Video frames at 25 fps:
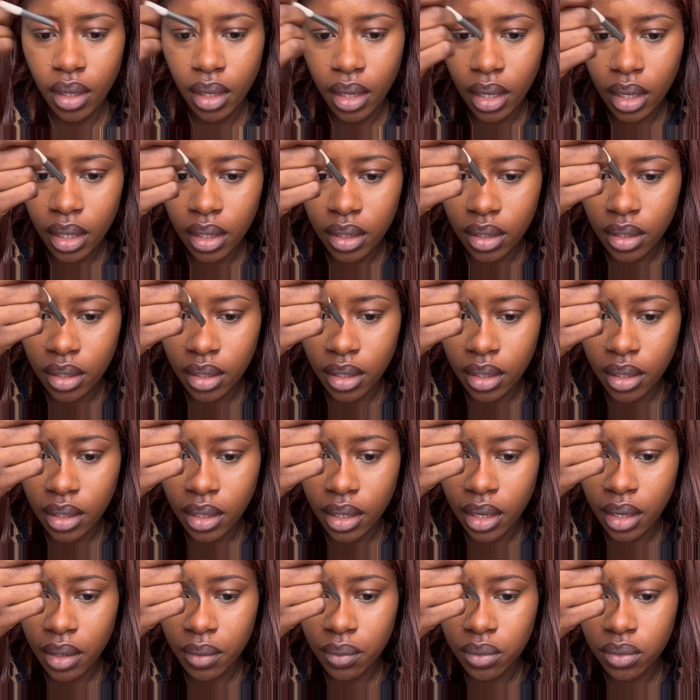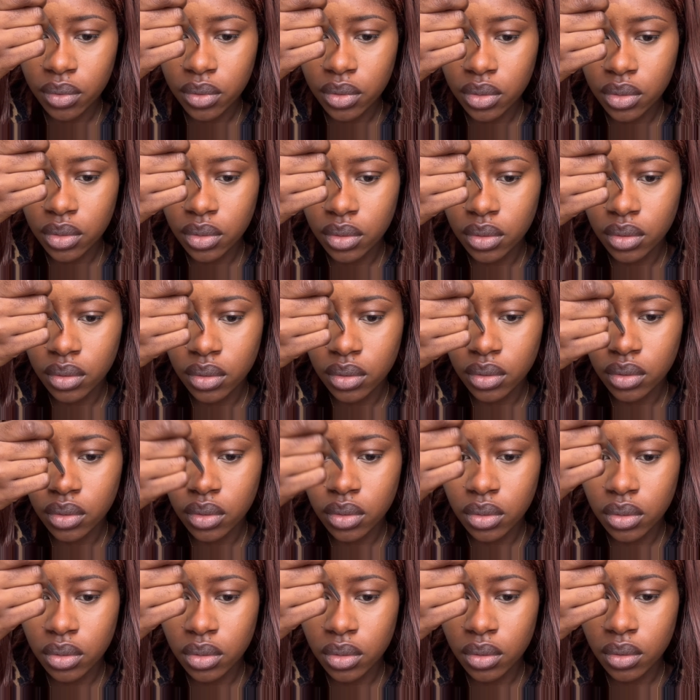And then I will
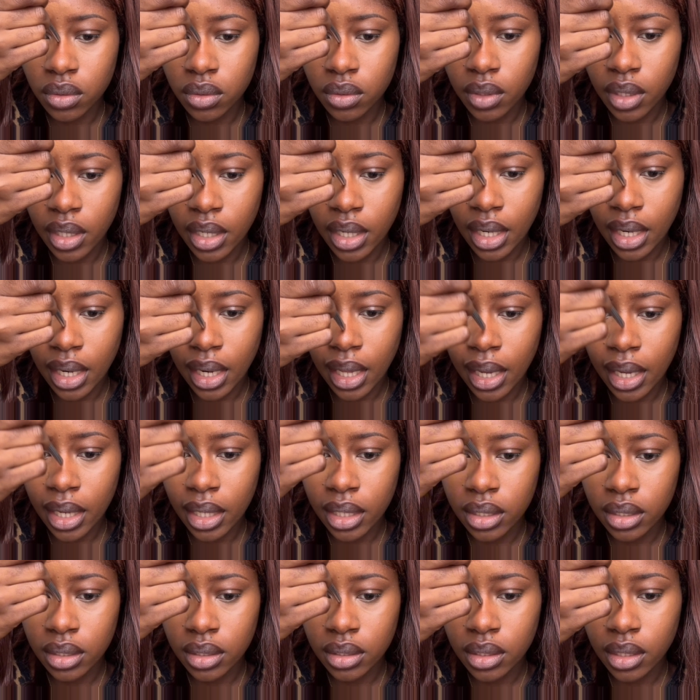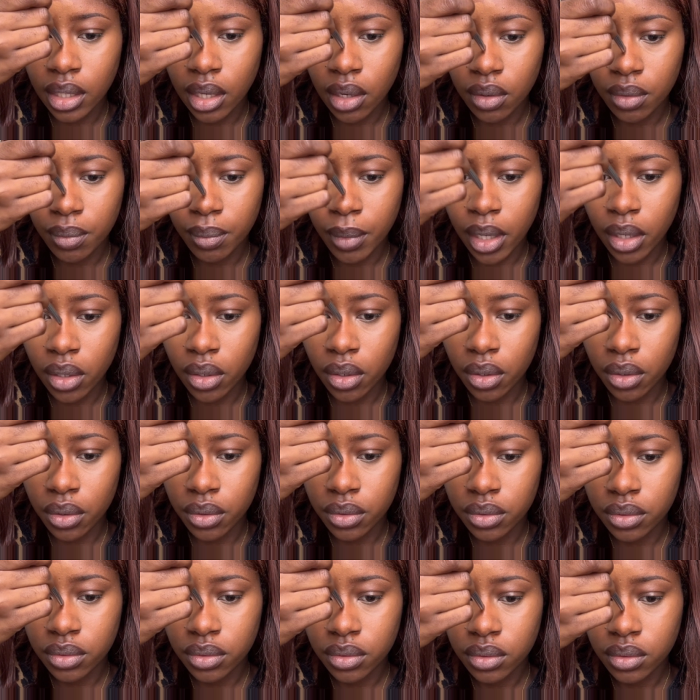do a line down my
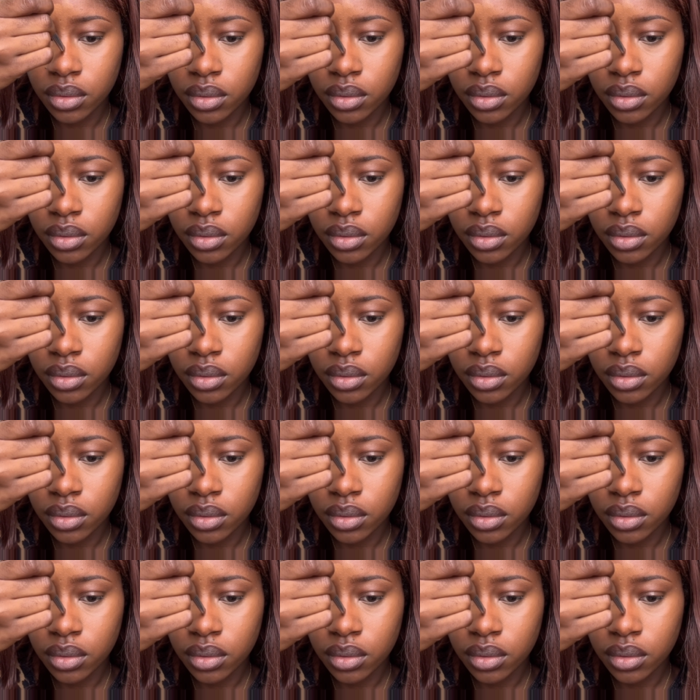nose.